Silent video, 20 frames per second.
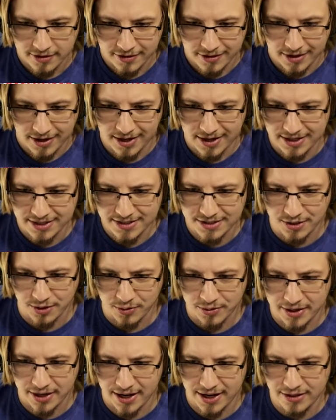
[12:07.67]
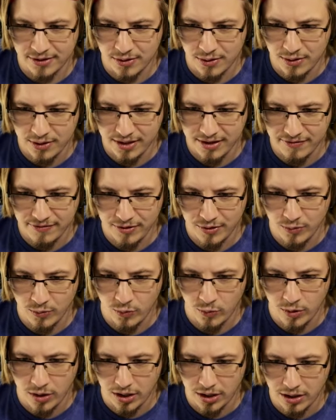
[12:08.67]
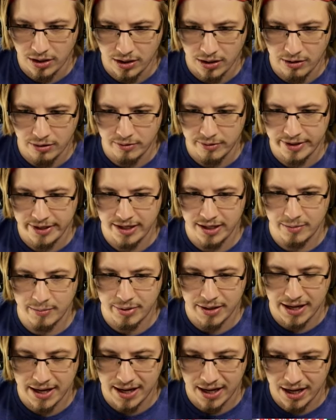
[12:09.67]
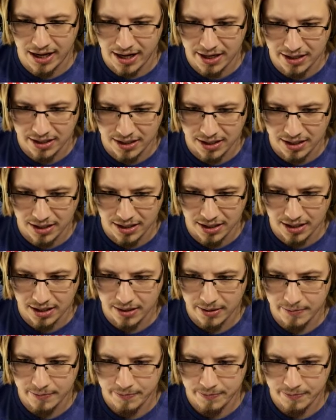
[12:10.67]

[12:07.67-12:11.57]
That's okay. Don't even worry about it.